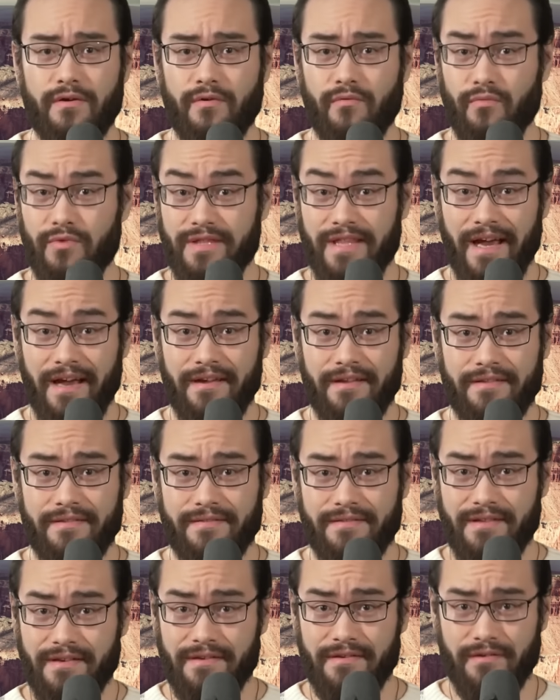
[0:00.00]
With
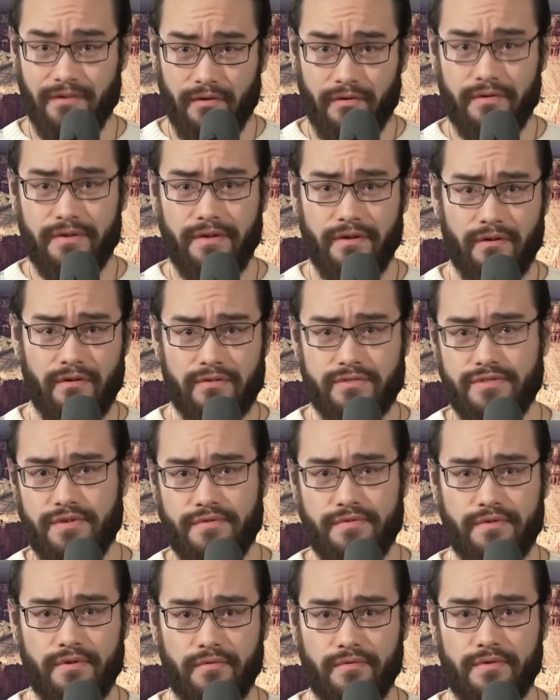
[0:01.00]
that, the
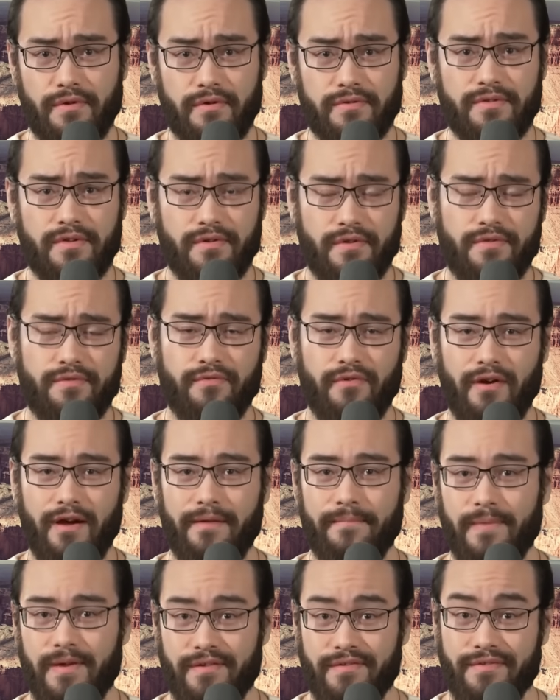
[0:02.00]
archaeologist goes on to
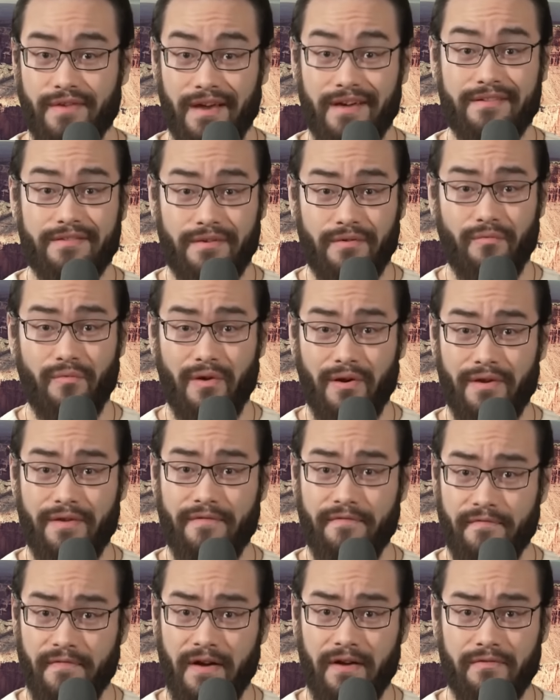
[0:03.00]
describe exactly where
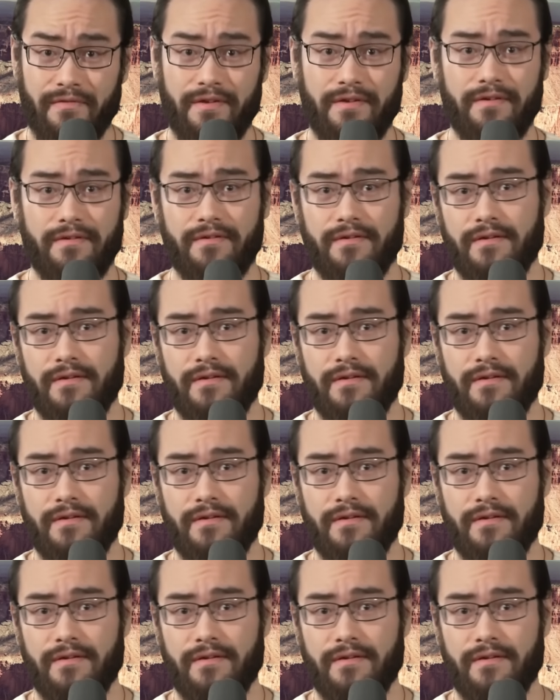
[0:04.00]
he found it.